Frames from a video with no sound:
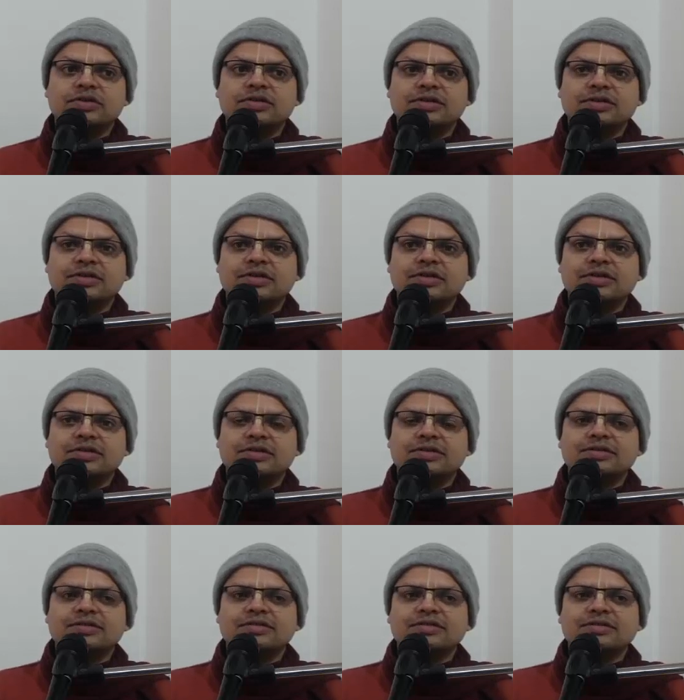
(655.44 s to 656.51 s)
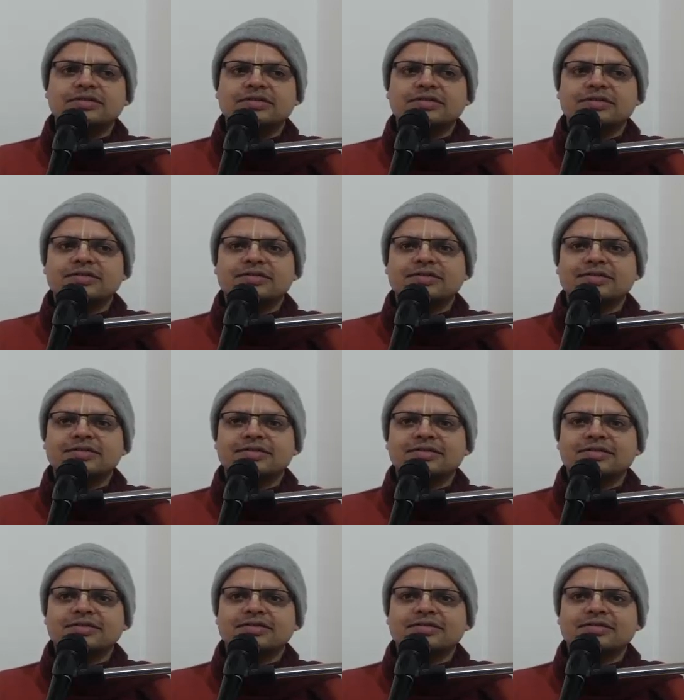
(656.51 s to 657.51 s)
No one is speaking in this clip.